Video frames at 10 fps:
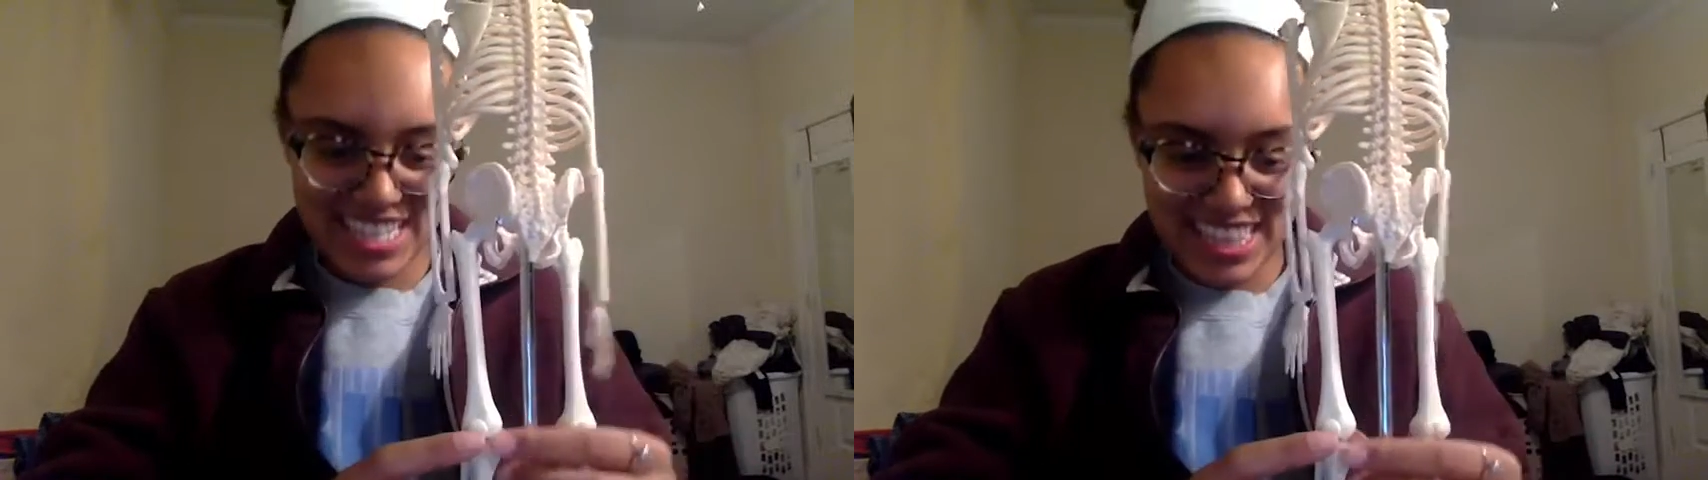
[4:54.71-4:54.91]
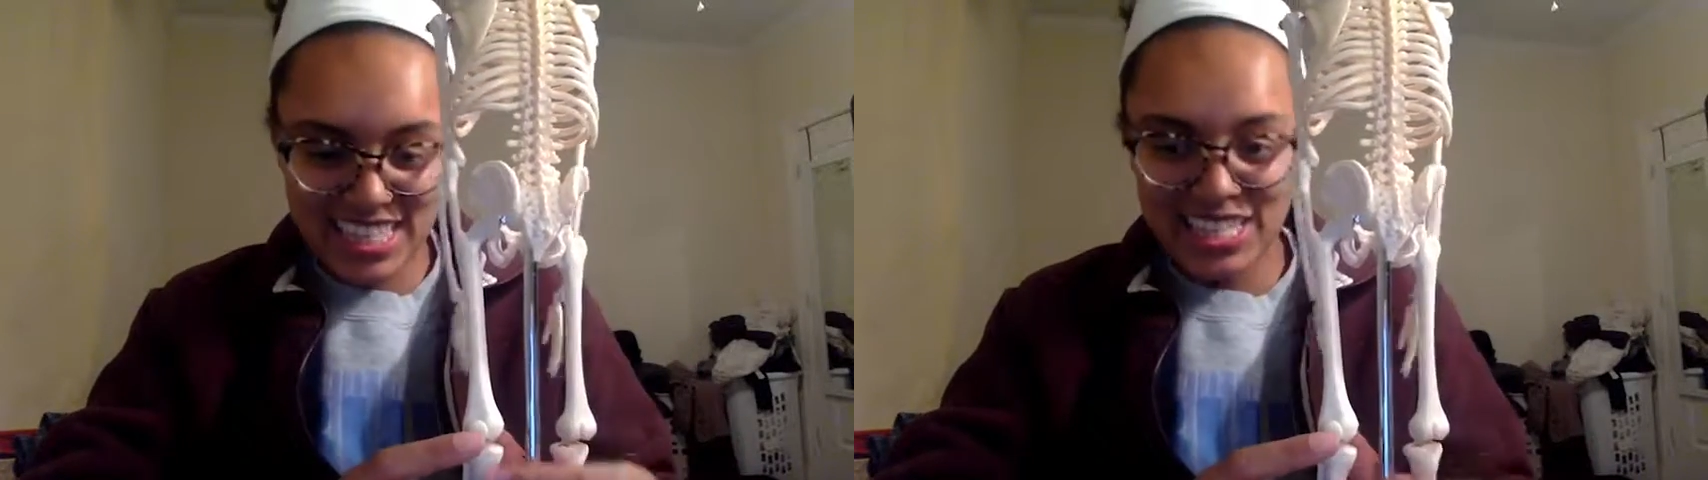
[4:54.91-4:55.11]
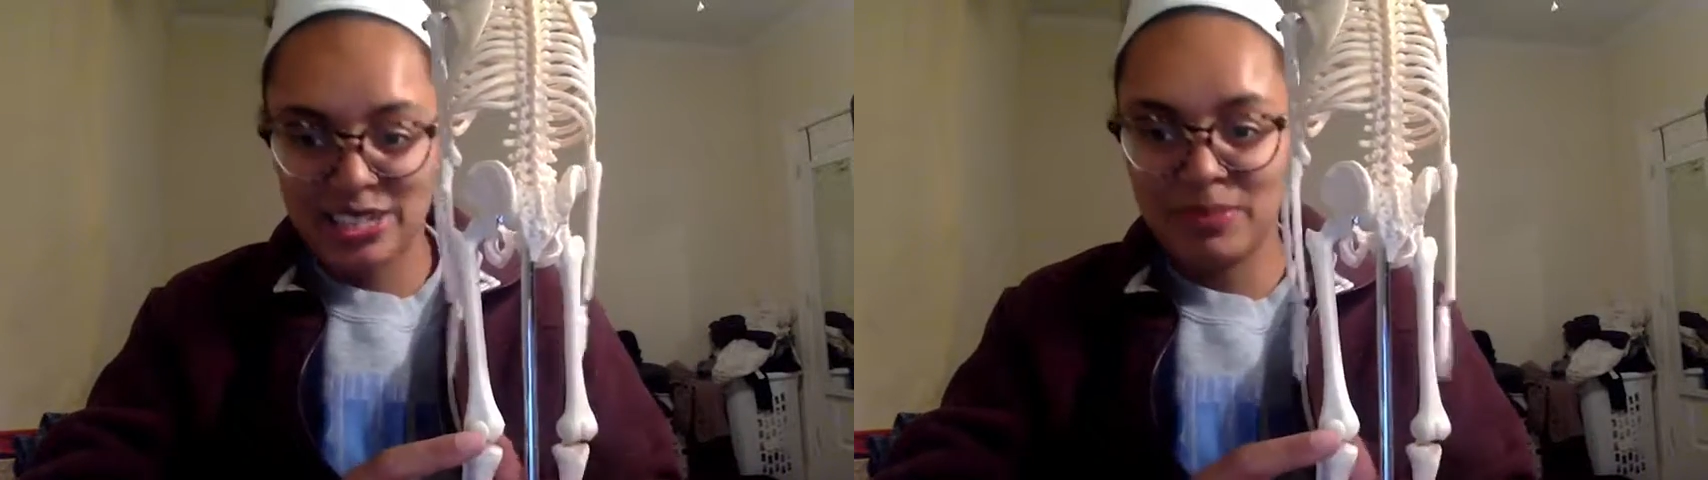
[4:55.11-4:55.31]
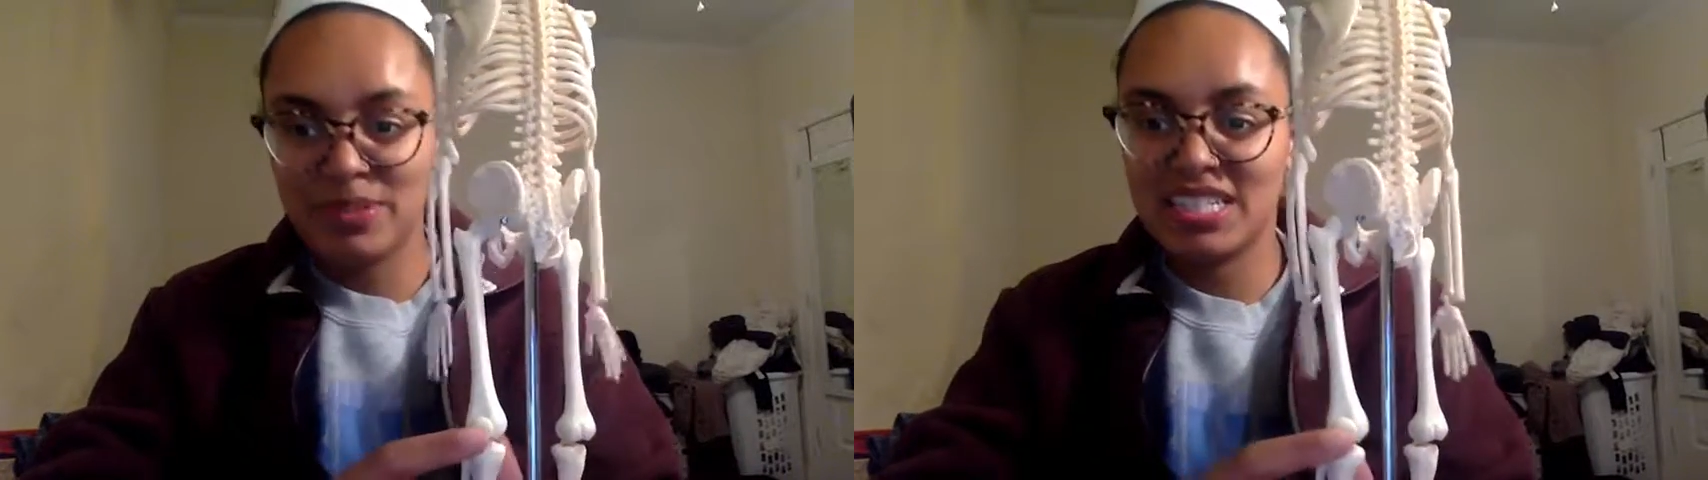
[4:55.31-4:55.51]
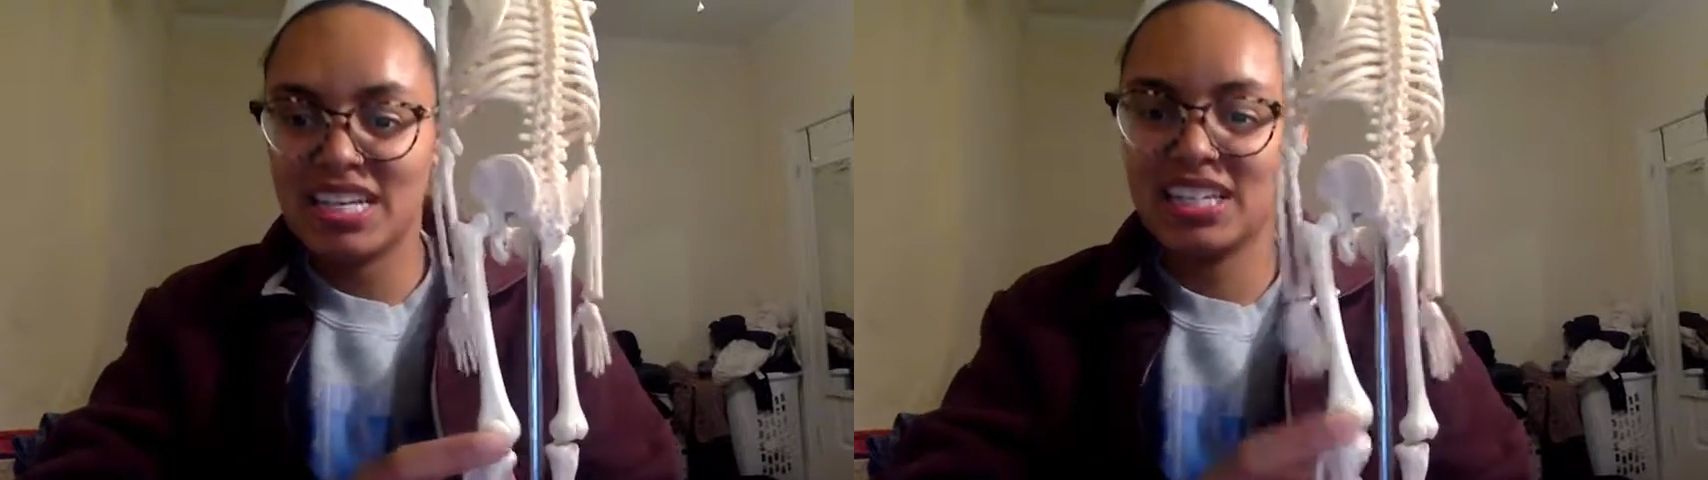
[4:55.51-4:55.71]
and then your
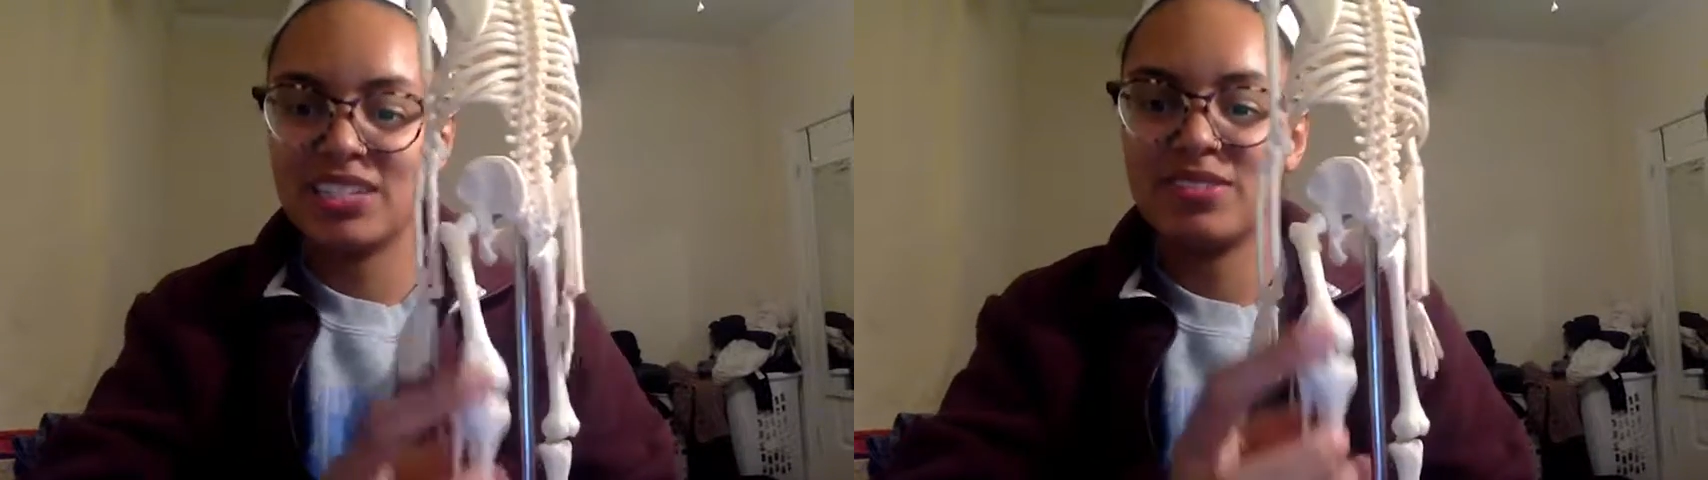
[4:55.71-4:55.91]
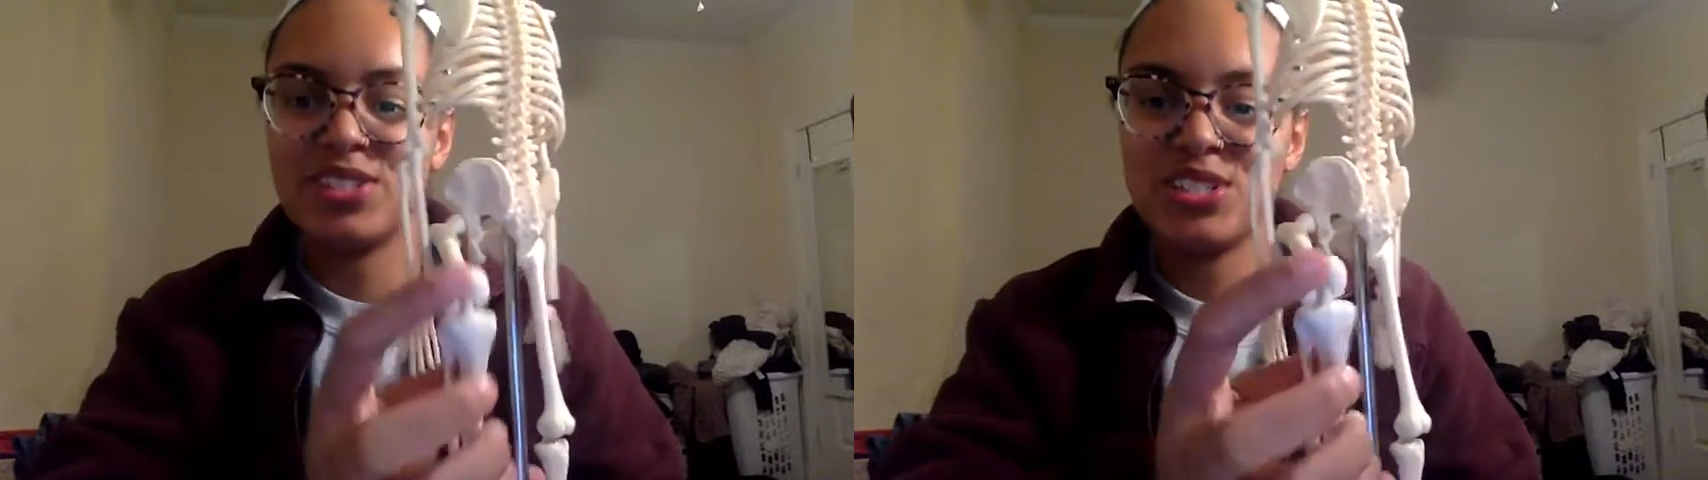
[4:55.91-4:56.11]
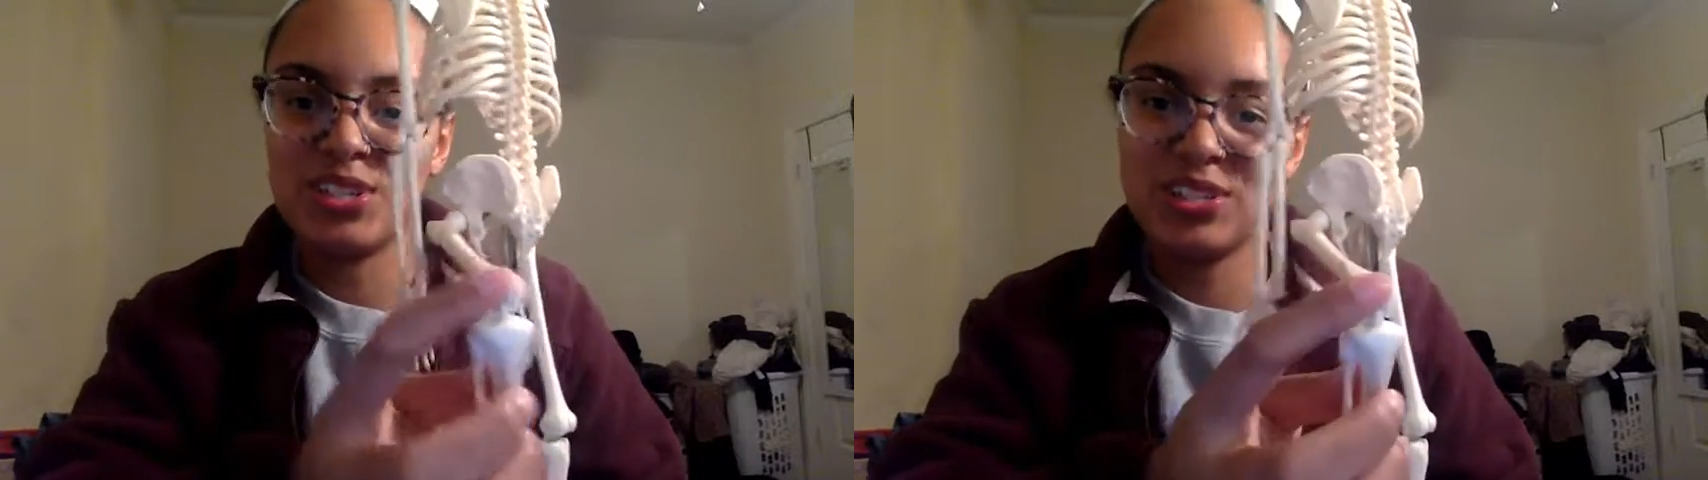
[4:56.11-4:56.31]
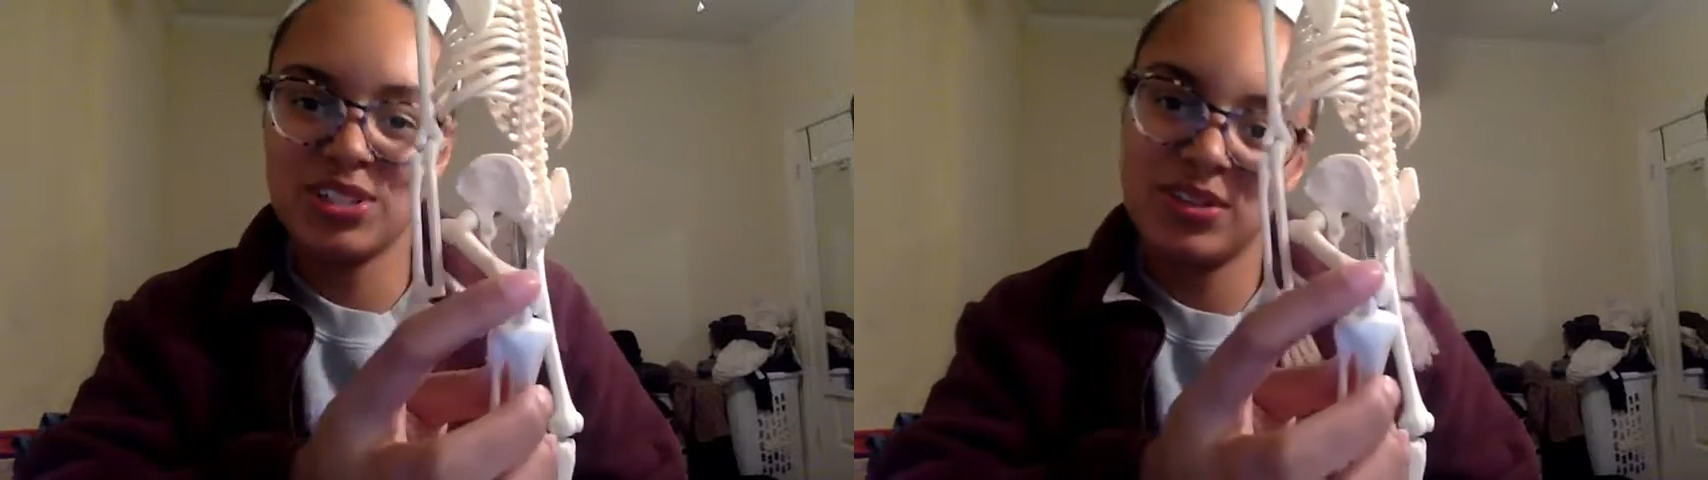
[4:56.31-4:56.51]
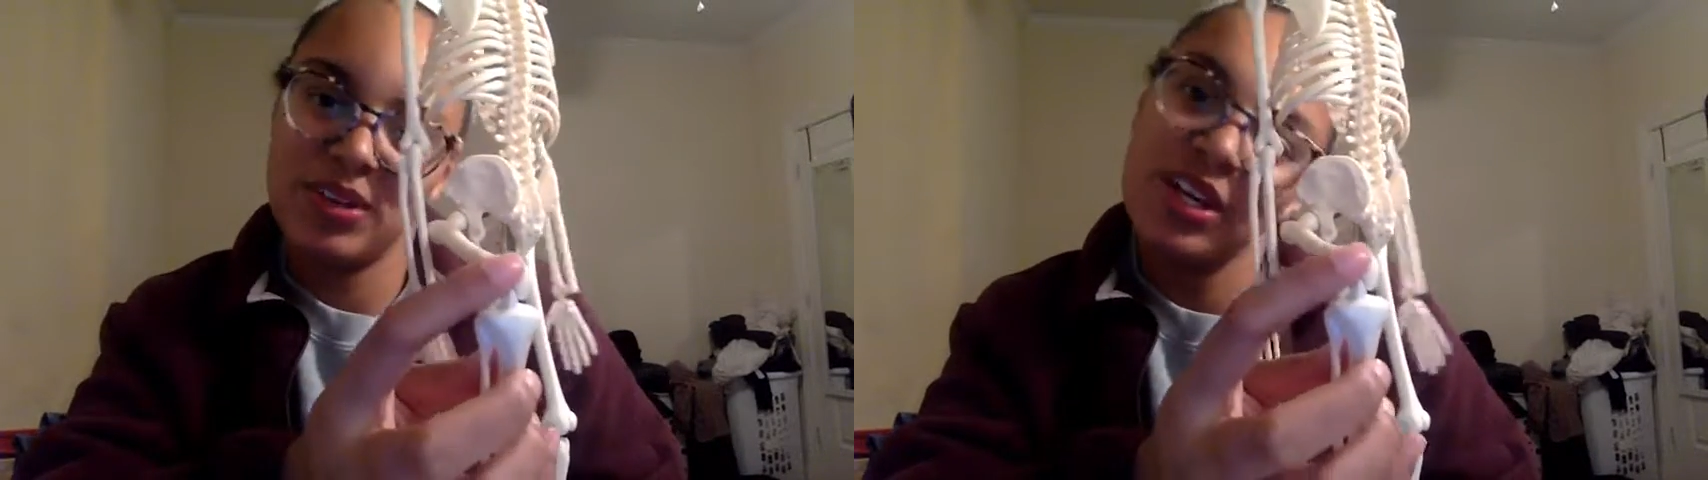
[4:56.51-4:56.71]
patella, which is
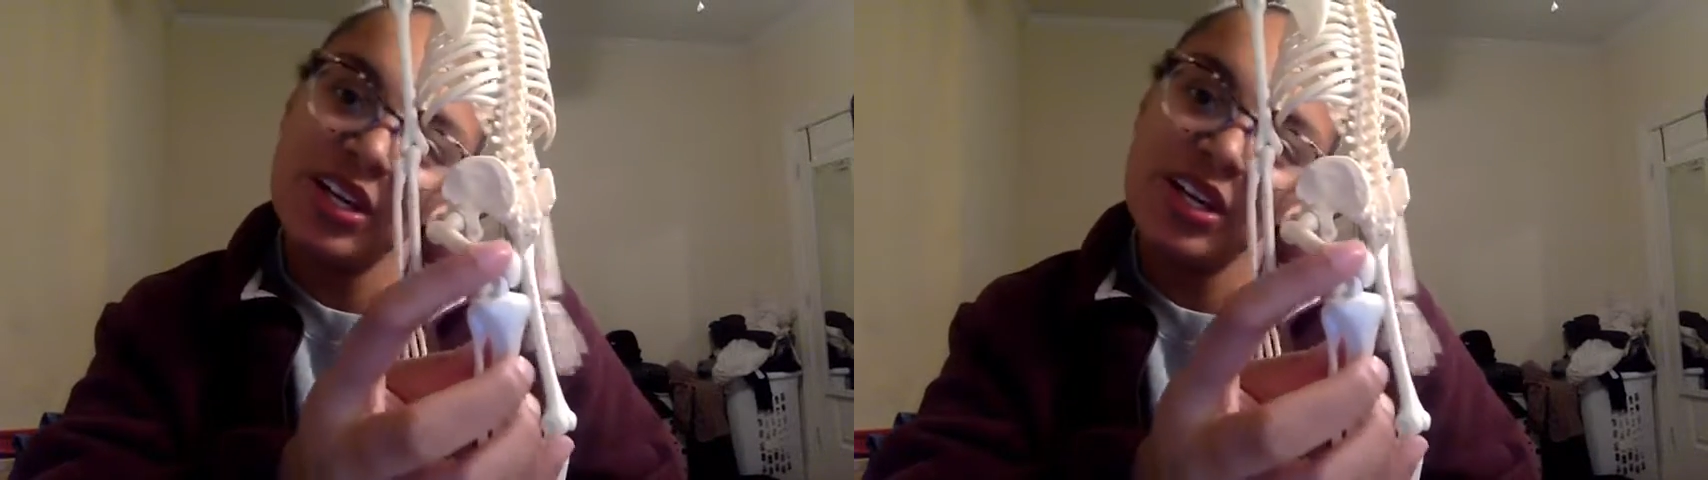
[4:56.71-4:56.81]
also